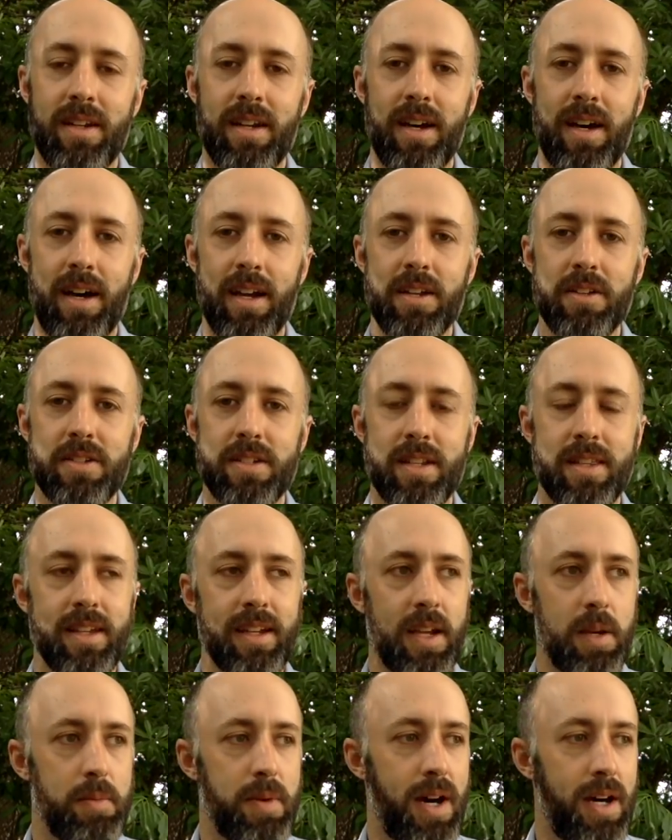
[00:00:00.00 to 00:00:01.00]
I used to
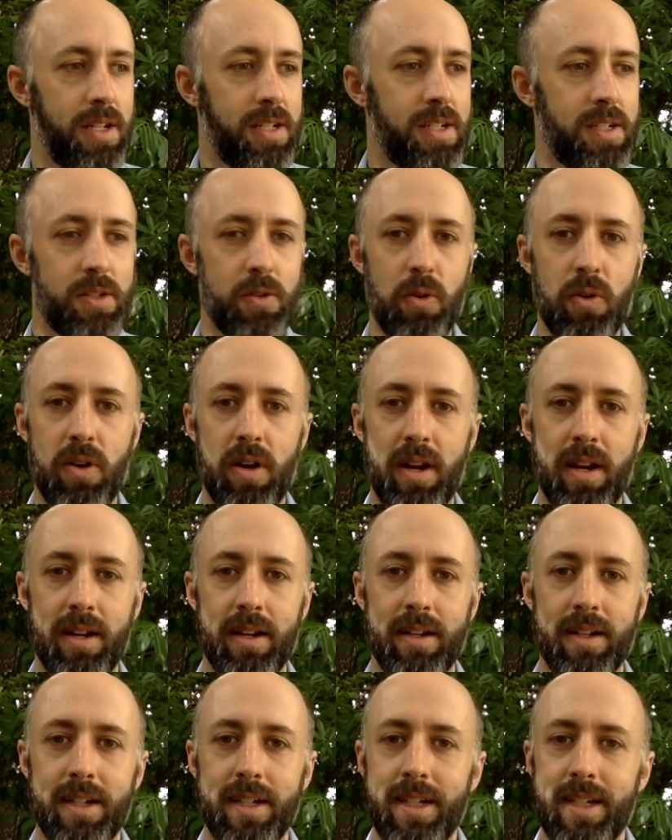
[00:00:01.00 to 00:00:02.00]
think about
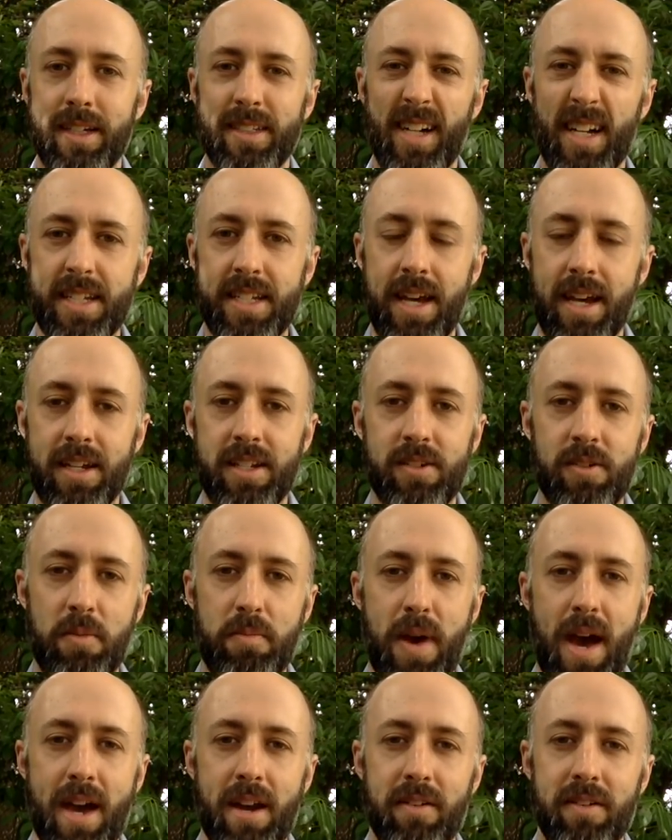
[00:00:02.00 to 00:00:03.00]
storing lots of extra
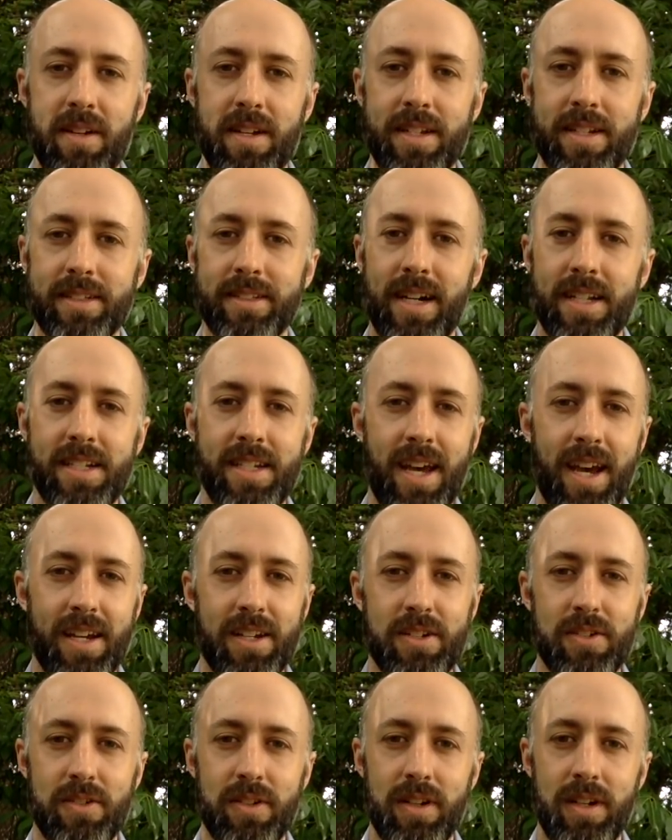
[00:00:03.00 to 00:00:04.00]
batteries, lots of
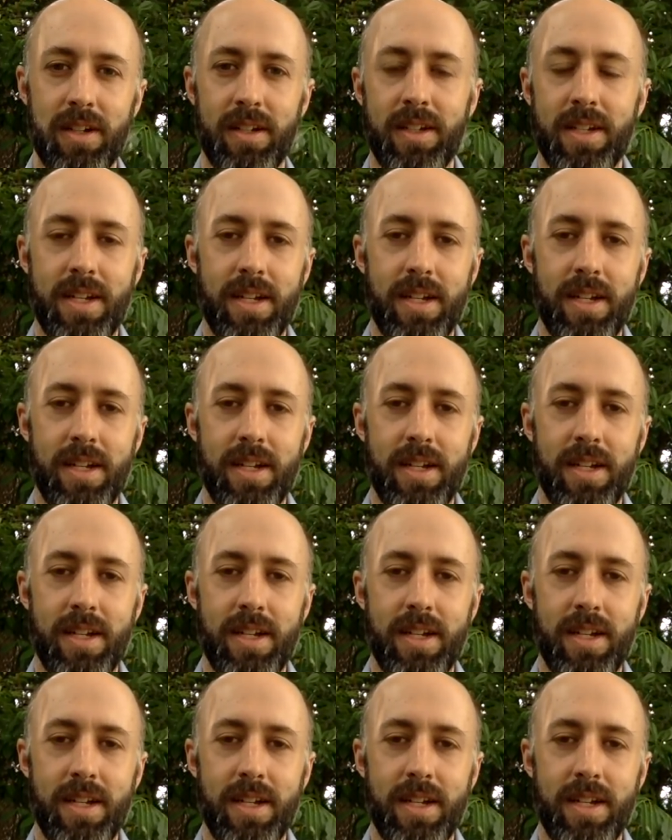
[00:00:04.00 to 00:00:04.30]
extra